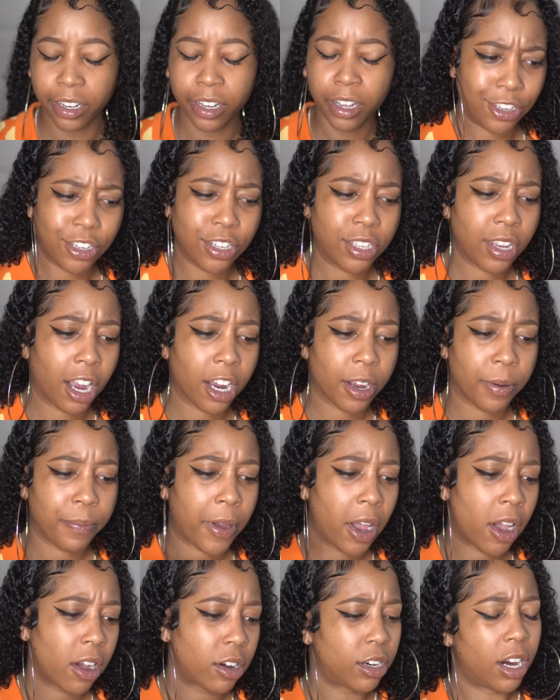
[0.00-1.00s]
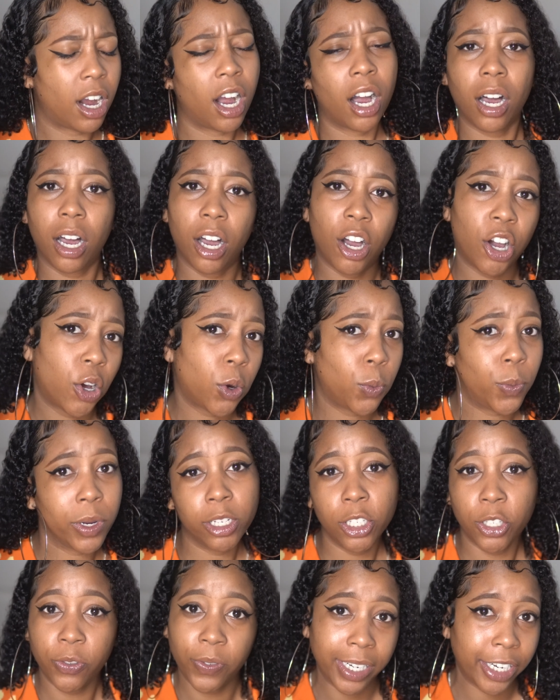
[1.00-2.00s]
She talking about, oh, we
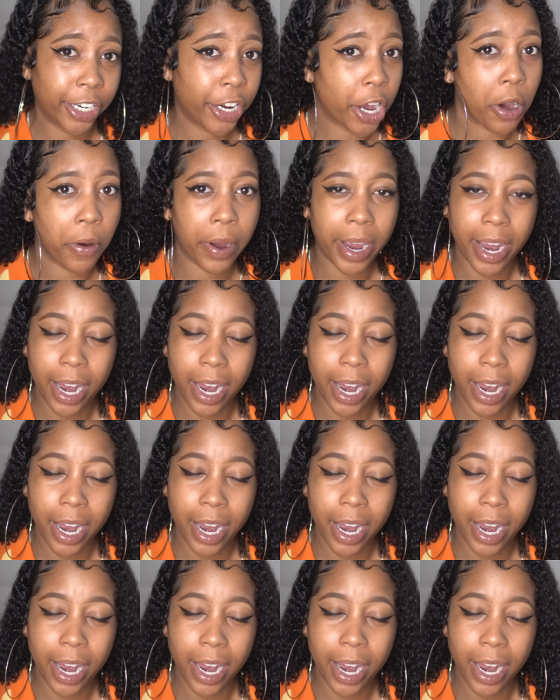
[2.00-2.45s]
was finna go